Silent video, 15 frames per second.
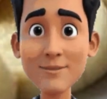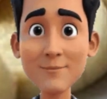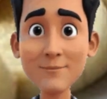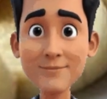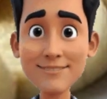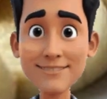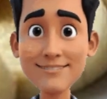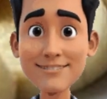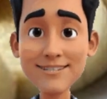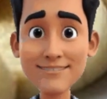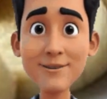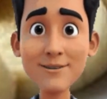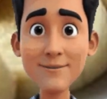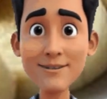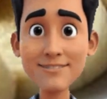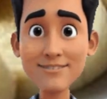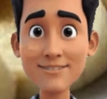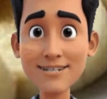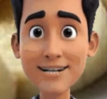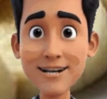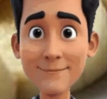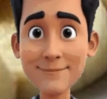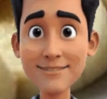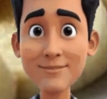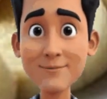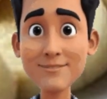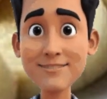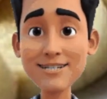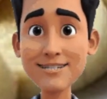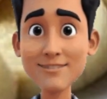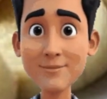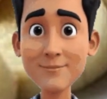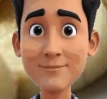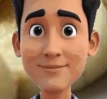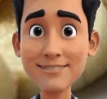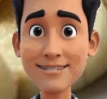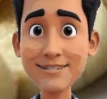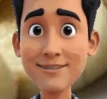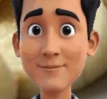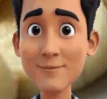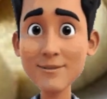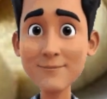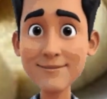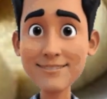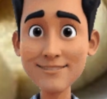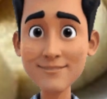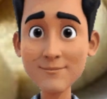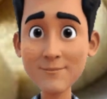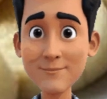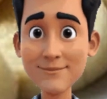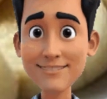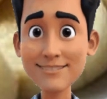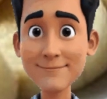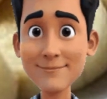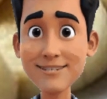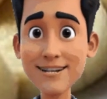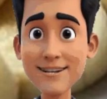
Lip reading: Boiled vegetables with salt and a little oil are safe during recovery.